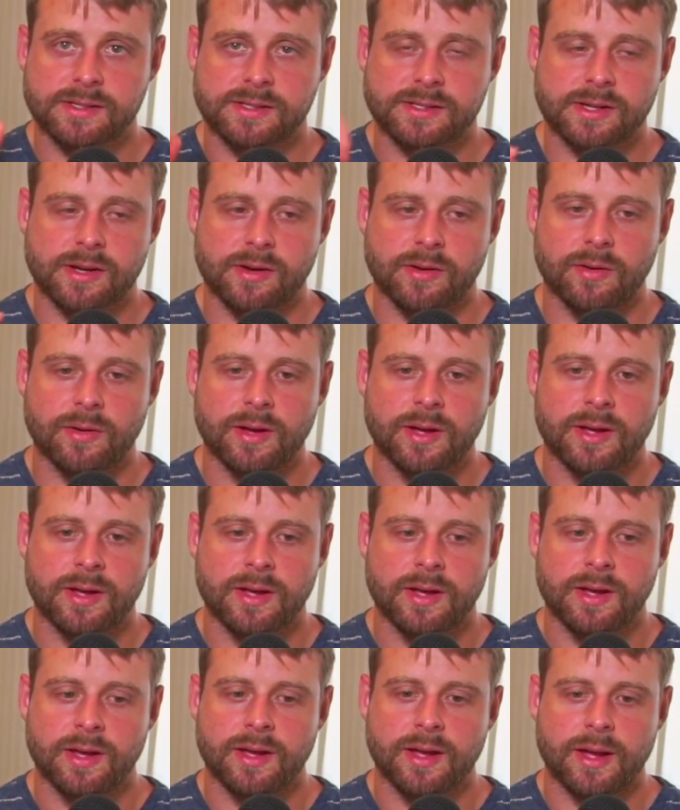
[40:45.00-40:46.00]
So
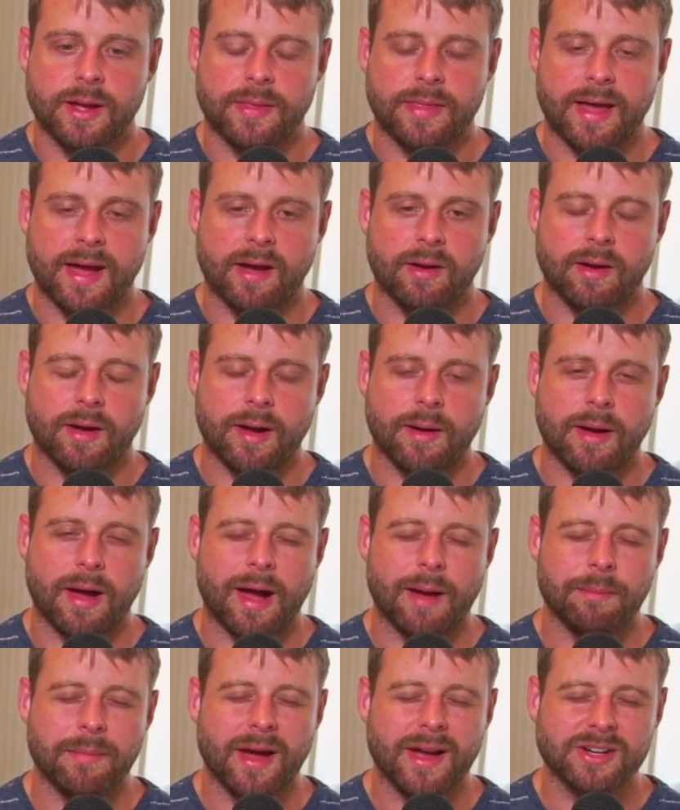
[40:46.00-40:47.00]
in that,
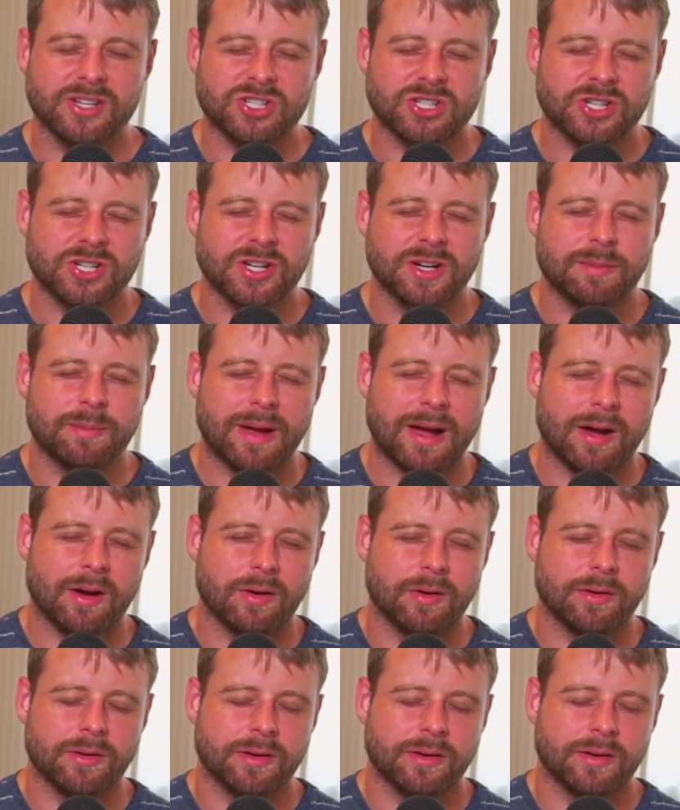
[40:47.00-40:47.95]
I'm not sure about.